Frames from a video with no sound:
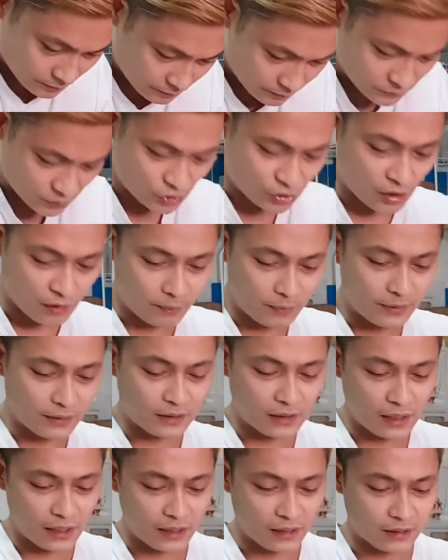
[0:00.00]
Chop it
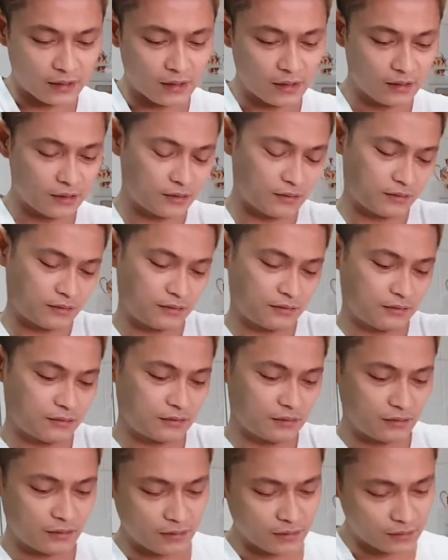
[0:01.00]
like
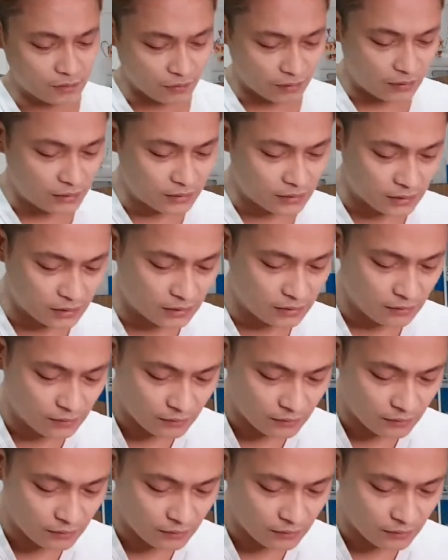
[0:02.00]
it's so easy.